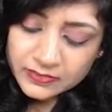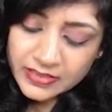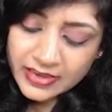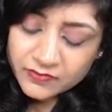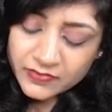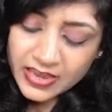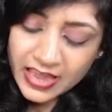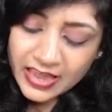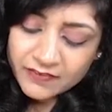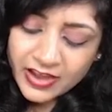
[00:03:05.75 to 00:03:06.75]
Then we
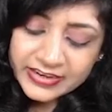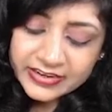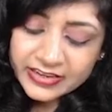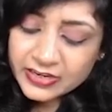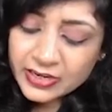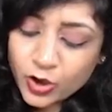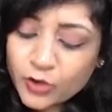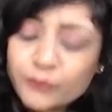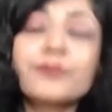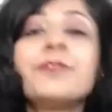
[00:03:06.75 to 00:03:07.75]
have high degree
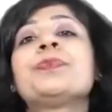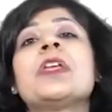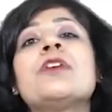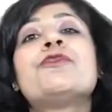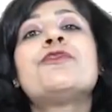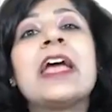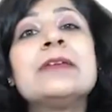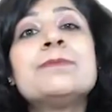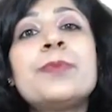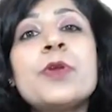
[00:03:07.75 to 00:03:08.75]
of
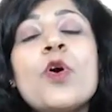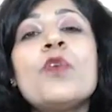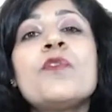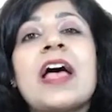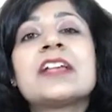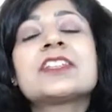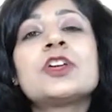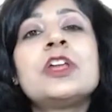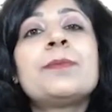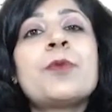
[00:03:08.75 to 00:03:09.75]

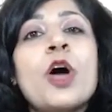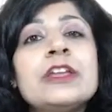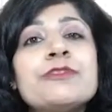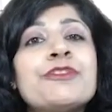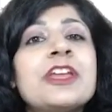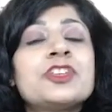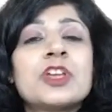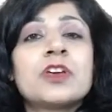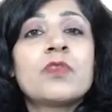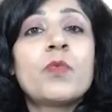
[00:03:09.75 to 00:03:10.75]
fibrovascular
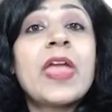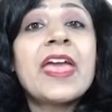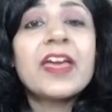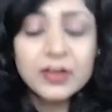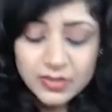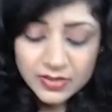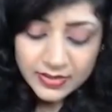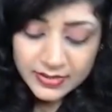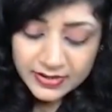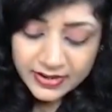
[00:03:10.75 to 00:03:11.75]
proliferation, where
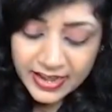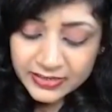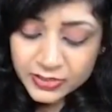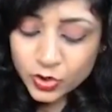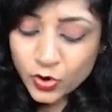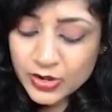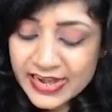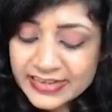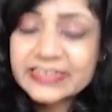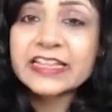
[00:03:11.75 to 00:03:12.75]

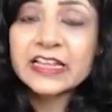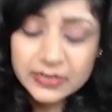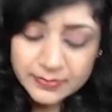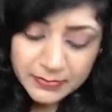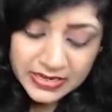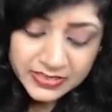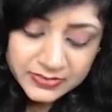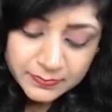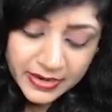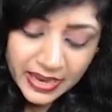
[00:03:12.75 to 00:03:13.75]
retrolental
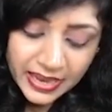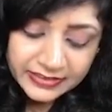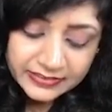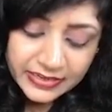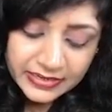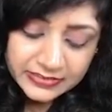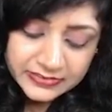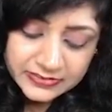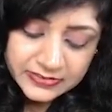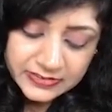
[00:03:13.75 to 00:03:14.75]
means behind the
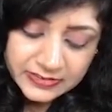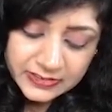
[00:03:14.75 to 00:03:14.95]
lens.